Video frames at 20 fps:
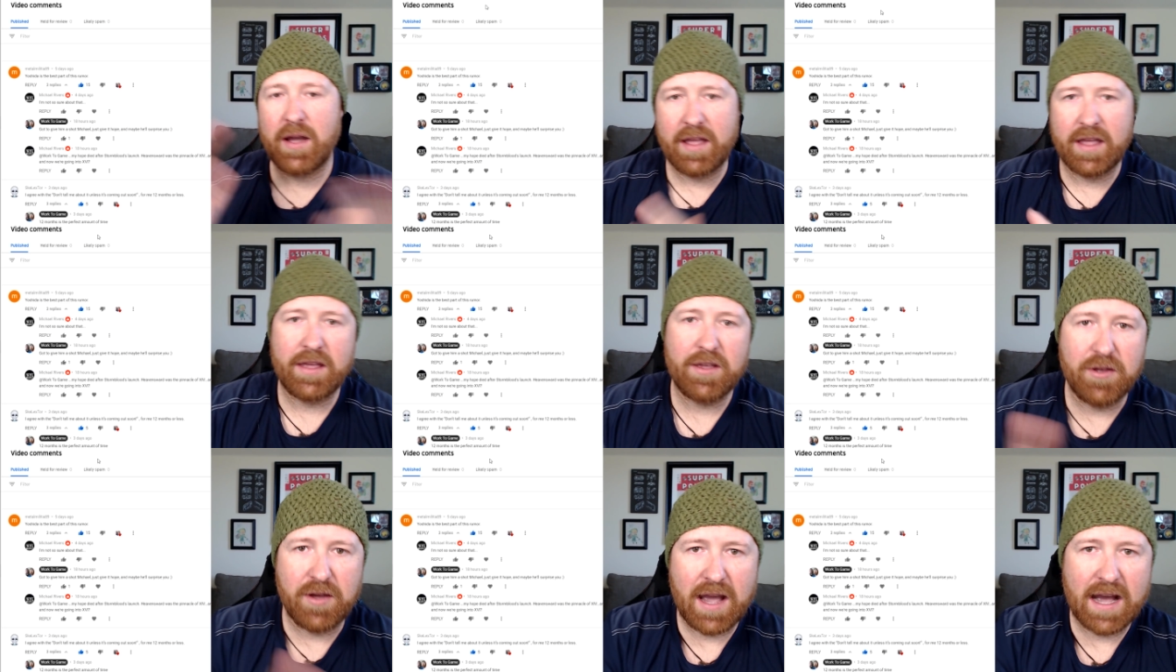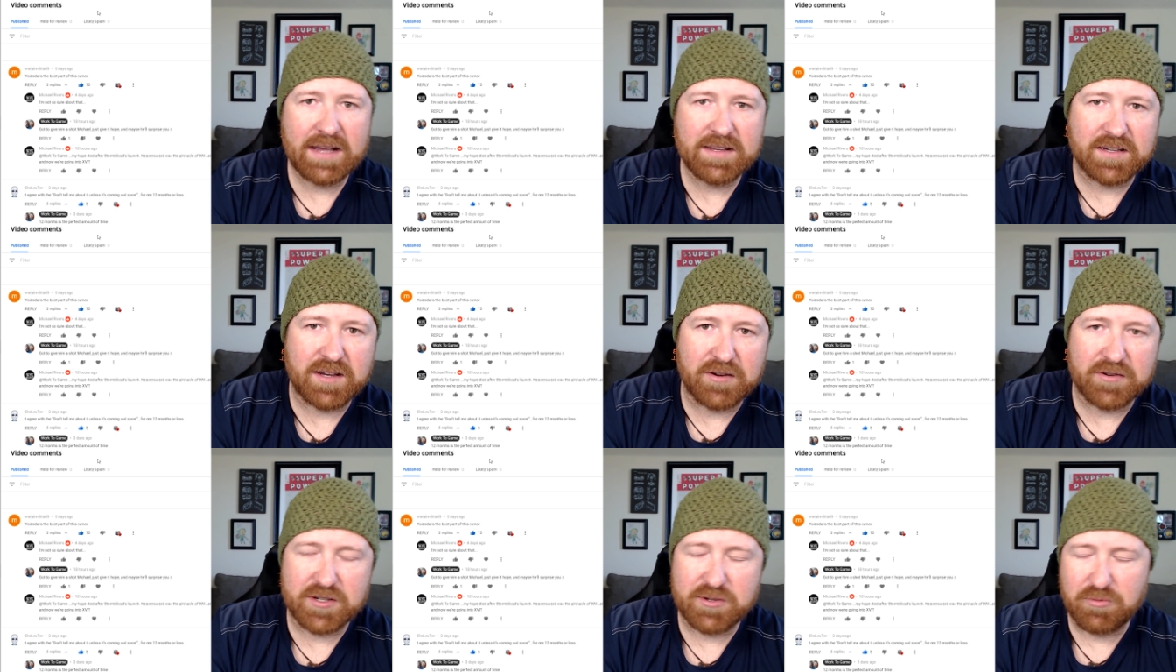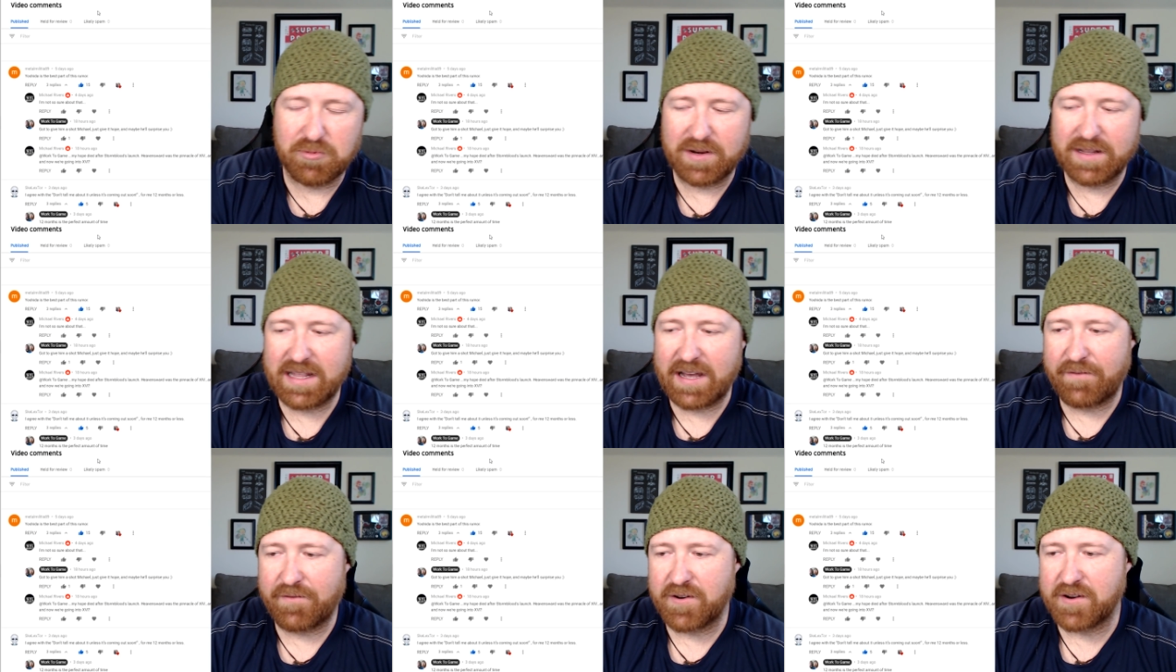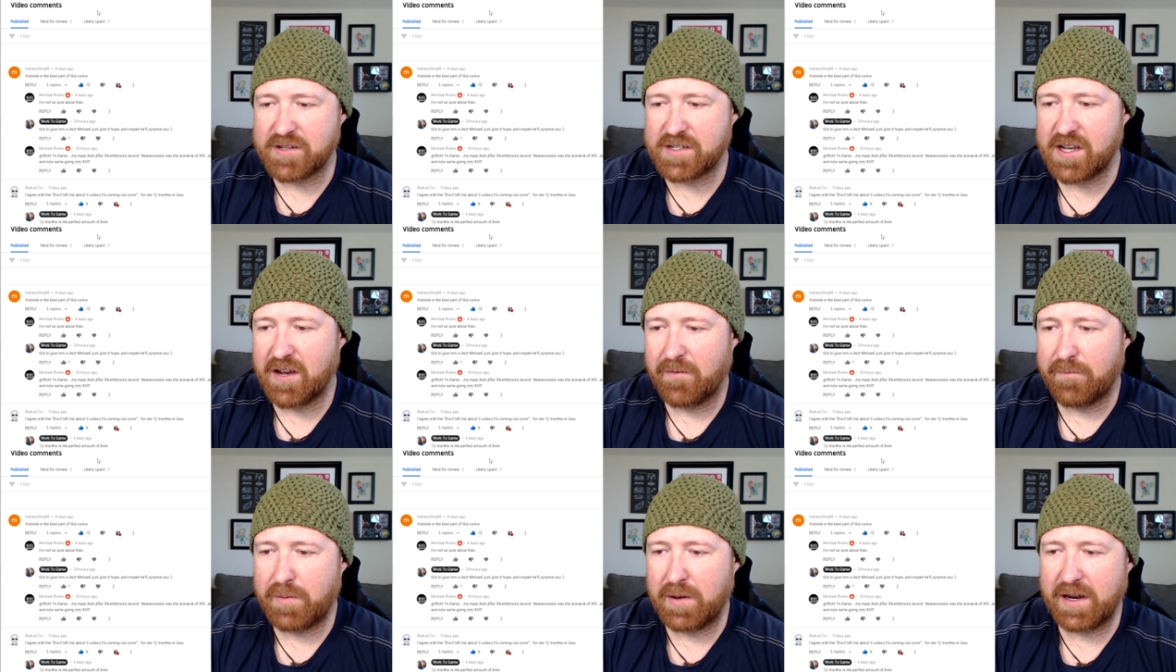you guys can go read that for
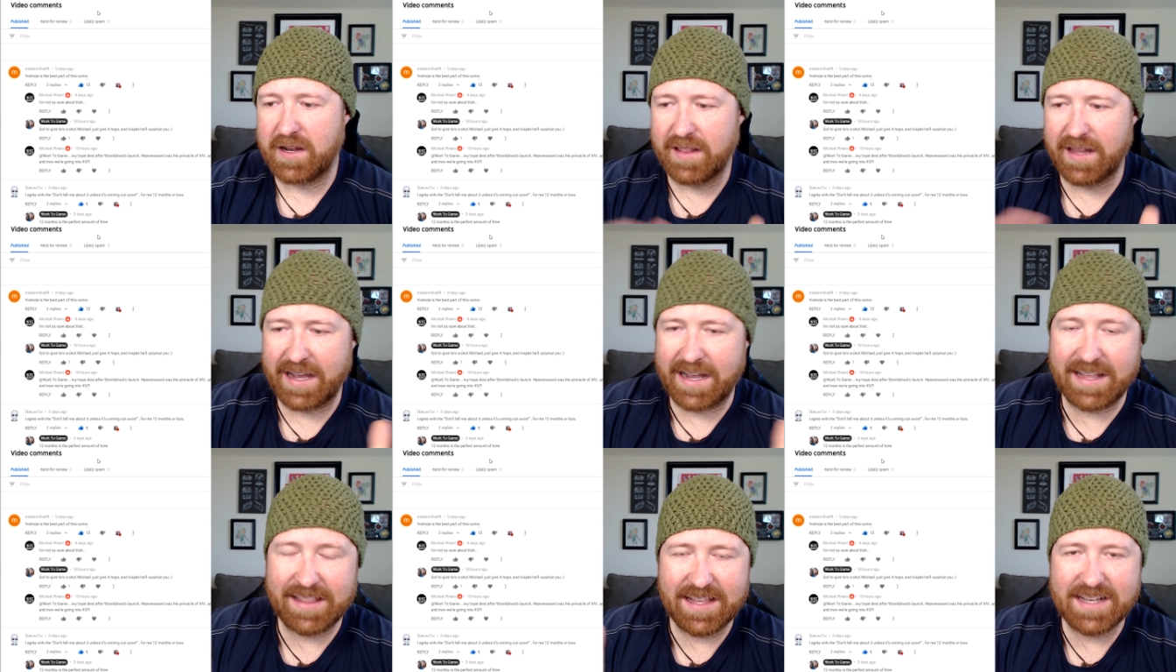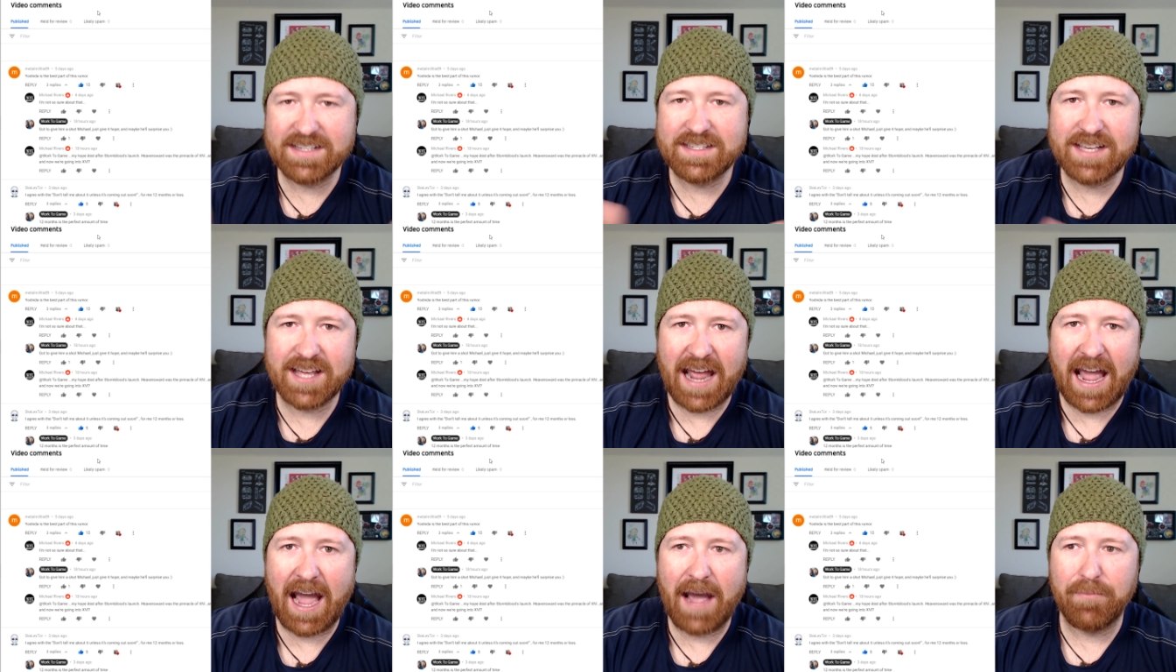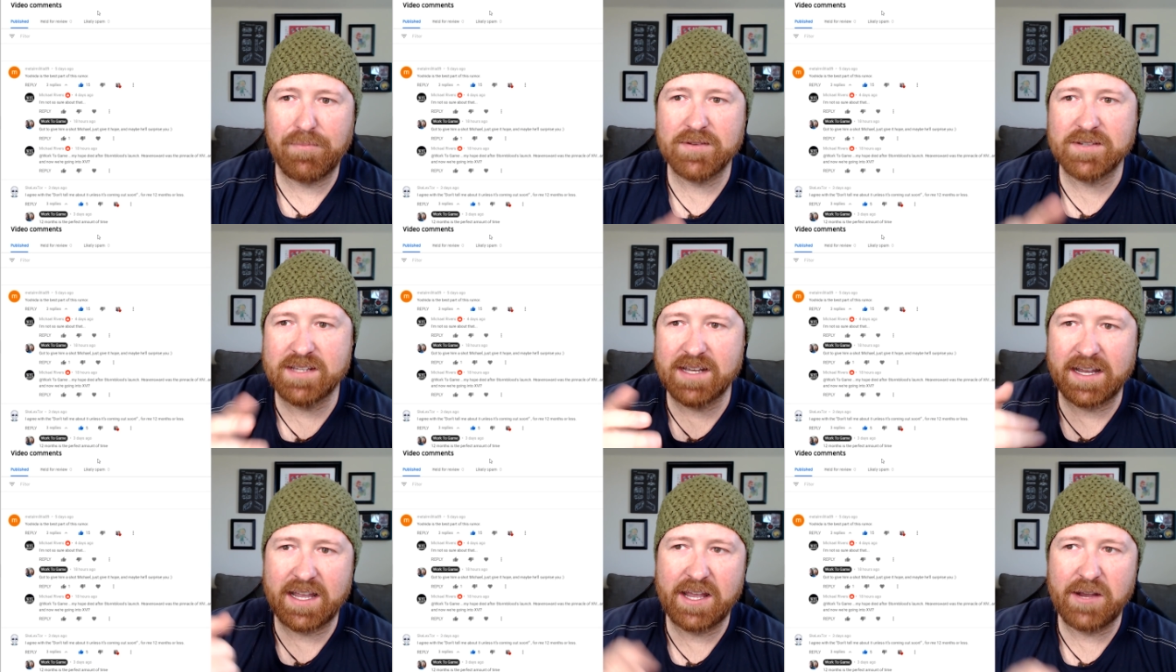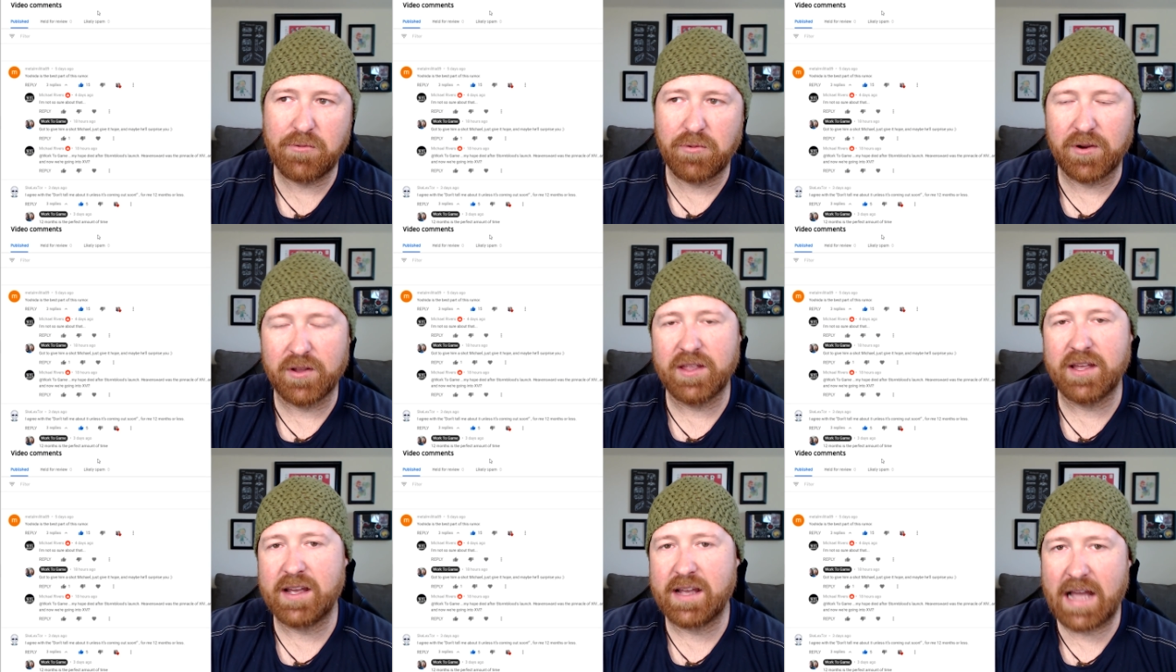yourself. But like, unless that happens, like he
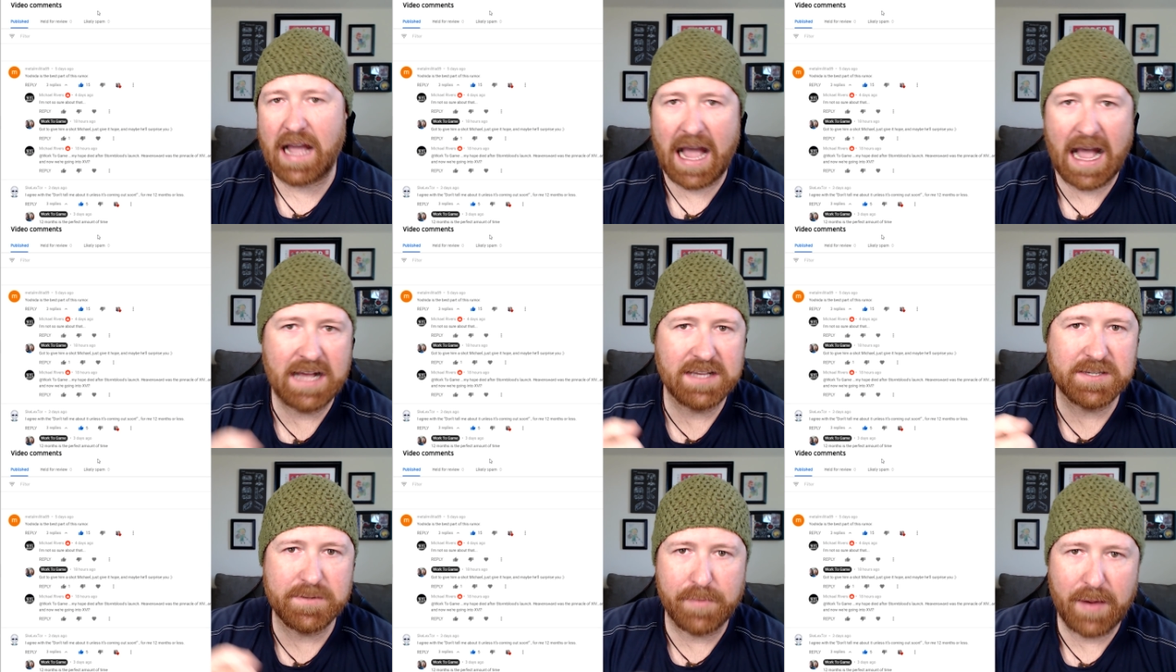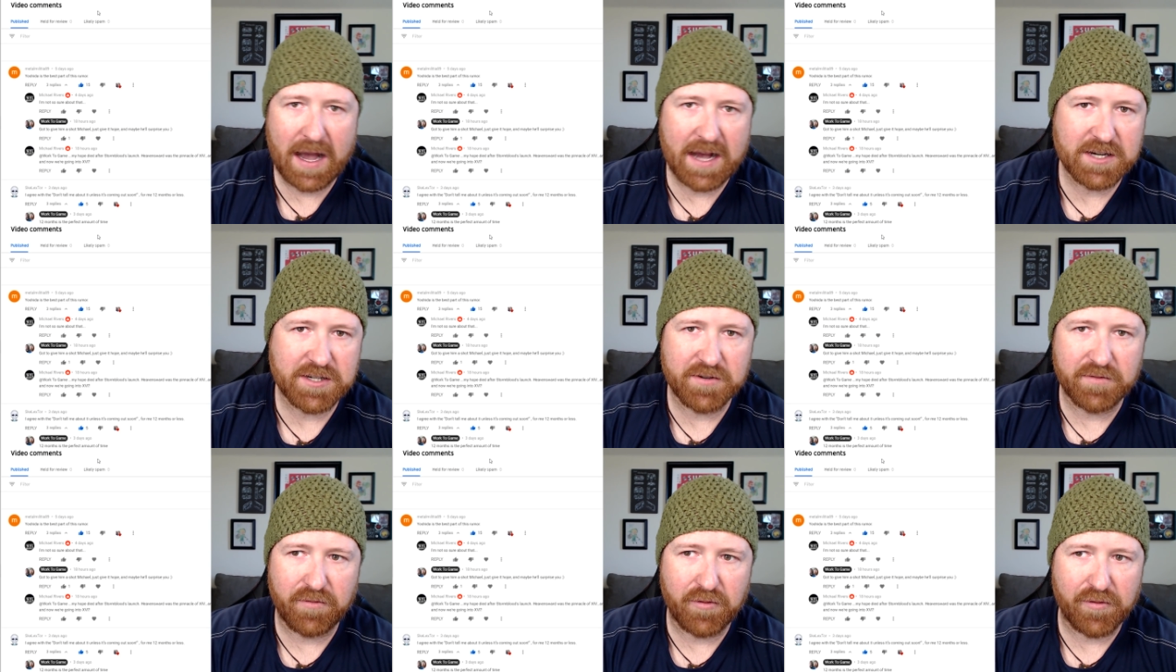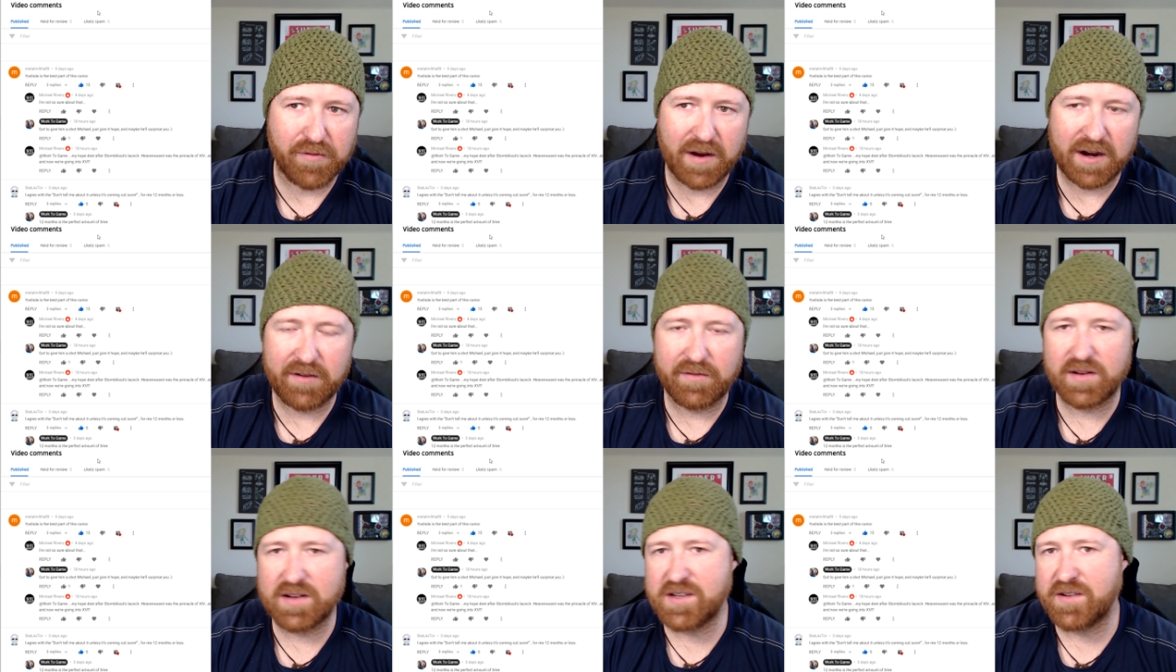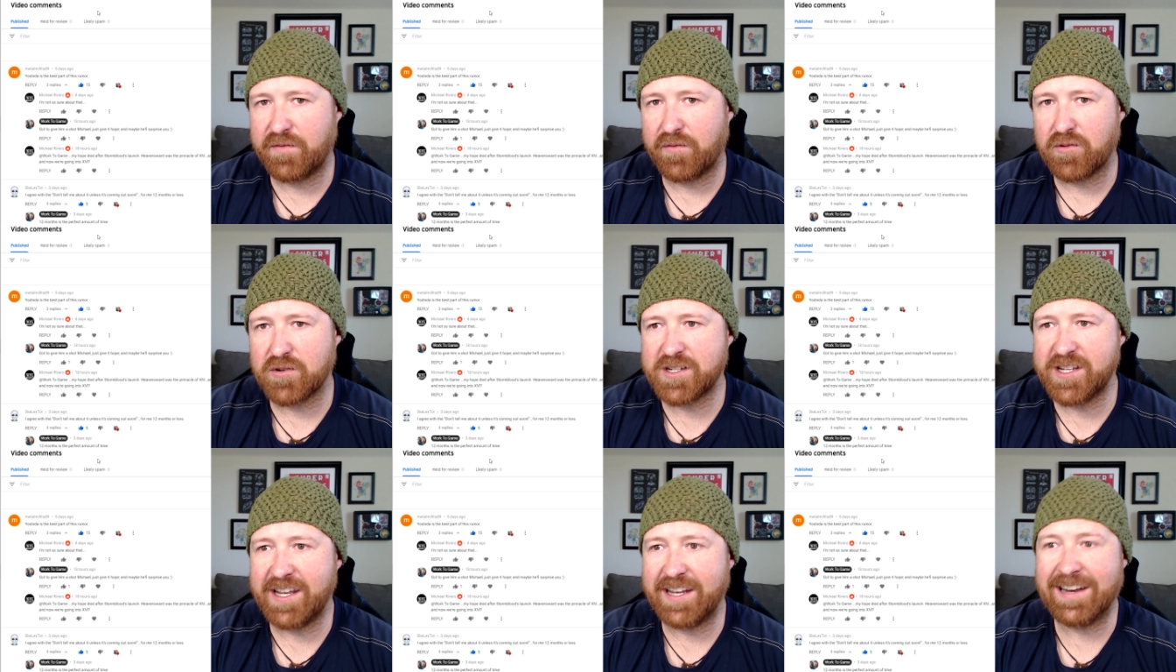really has a passion for Final Fantasy
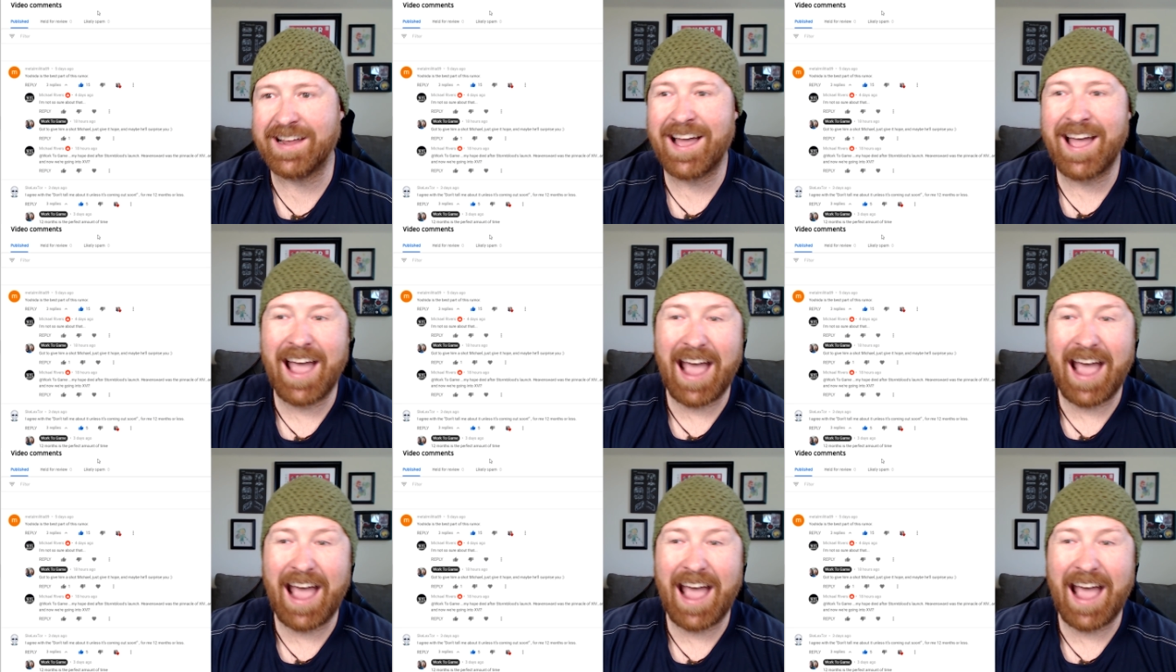14,